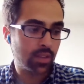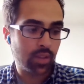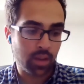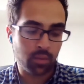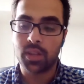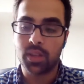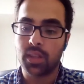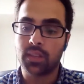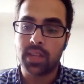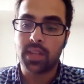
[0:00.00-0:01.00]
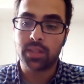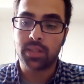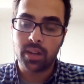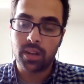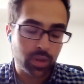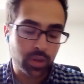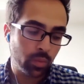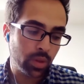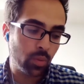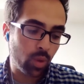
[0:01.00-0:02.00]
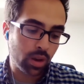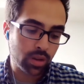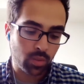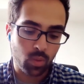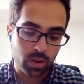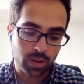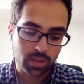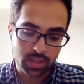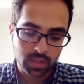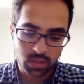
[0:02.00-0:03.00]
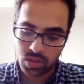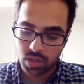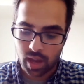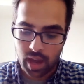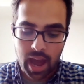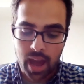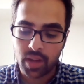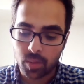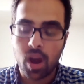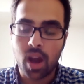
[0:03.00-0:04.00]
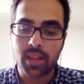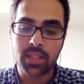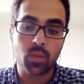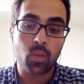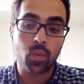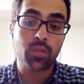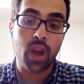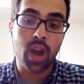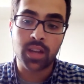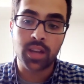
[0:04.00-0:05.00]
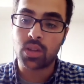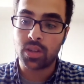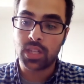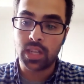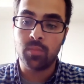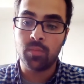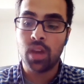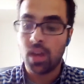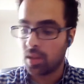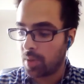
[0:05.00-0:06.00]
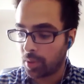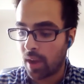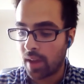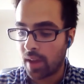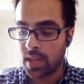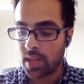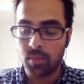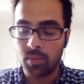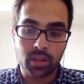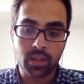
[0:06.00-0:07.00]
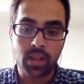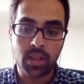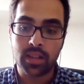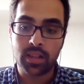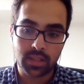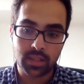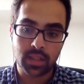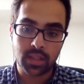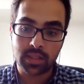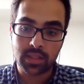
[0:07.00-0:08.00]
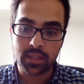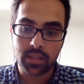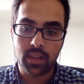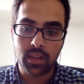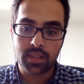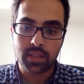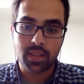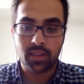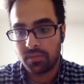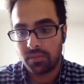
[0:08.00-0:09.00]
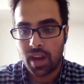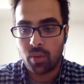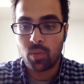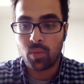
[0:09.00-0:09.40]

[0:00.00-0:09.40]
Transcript: everything that's out there, and we work towards having a process that works for us, our team, the people around the table, and our clients. And that's kind of how we work.